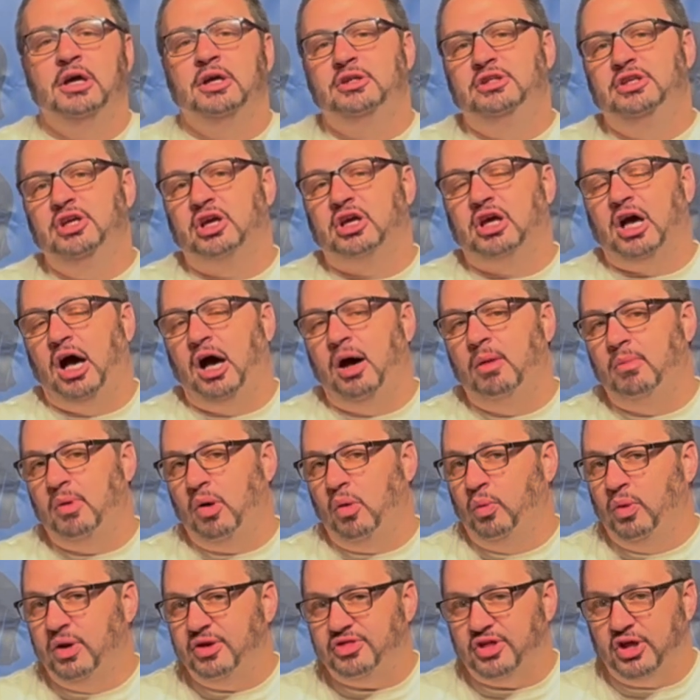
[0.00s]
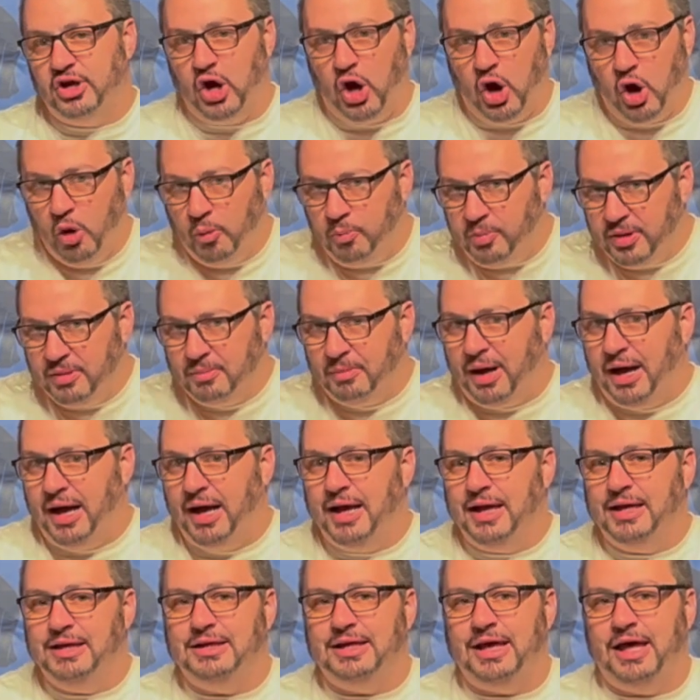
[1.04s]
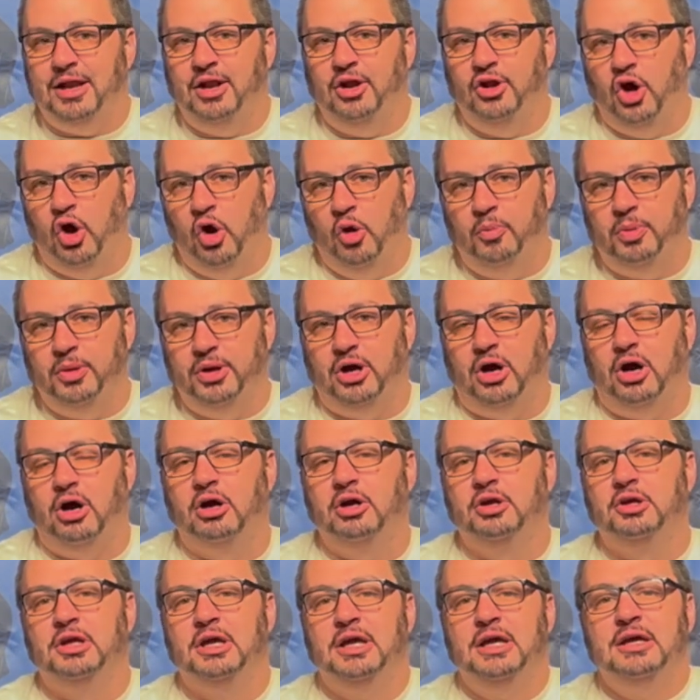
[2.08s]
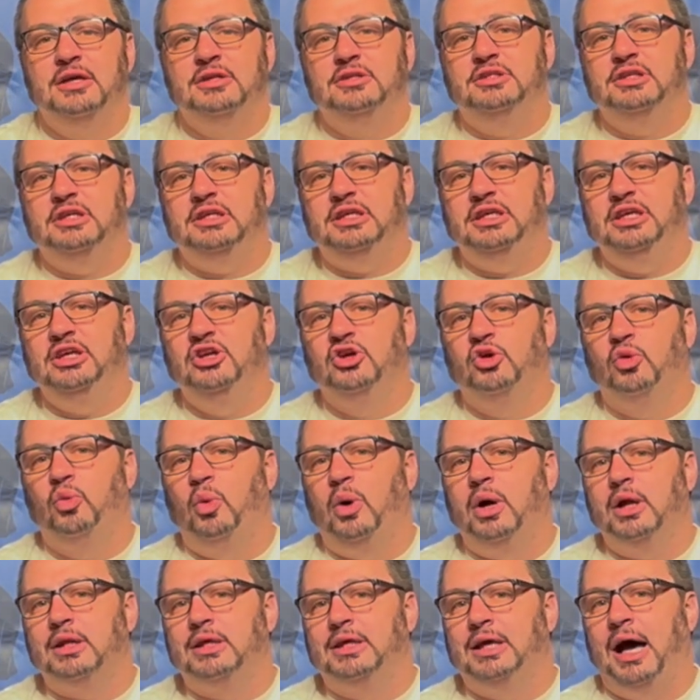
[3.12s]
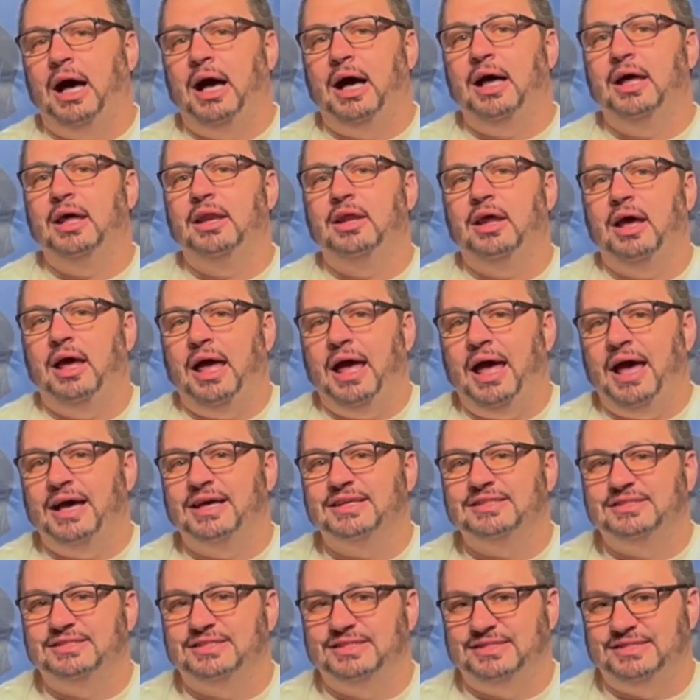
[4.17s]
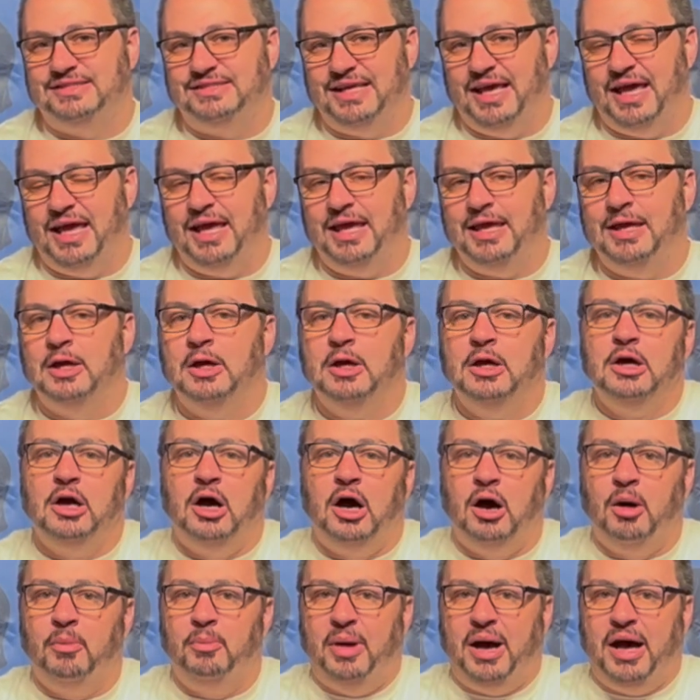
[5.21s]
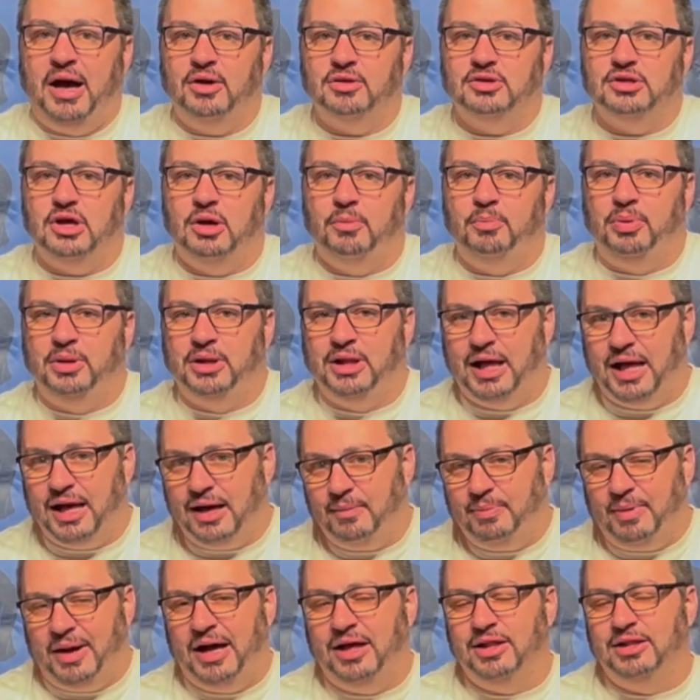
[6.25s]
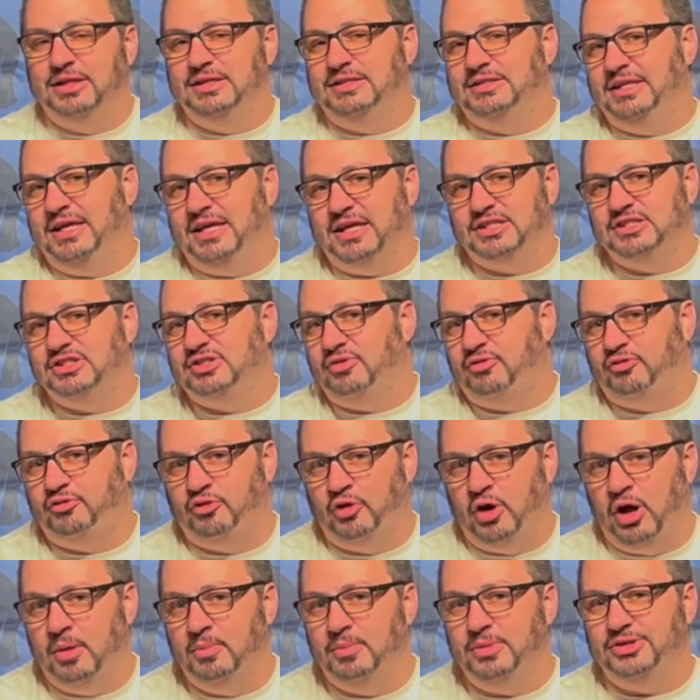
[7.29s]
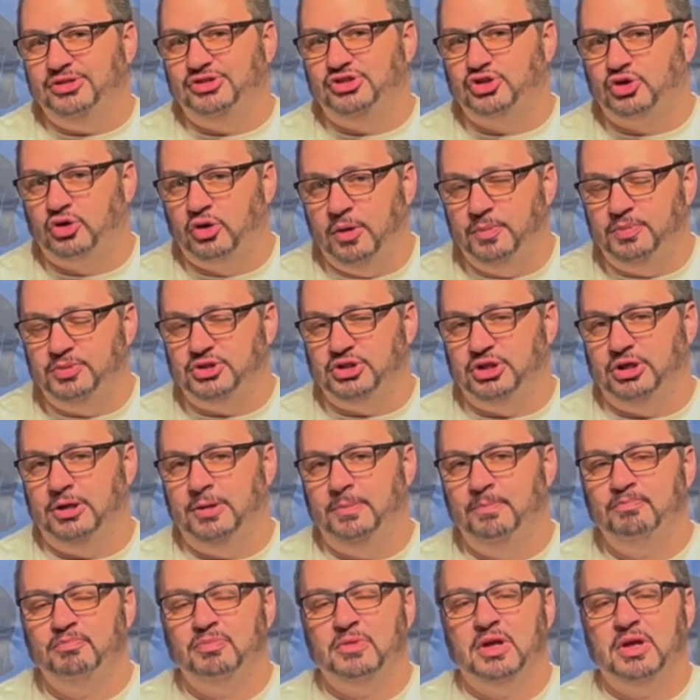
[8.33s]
to come with an open mind and an open heart to hear what God has to say about politics from Scripture.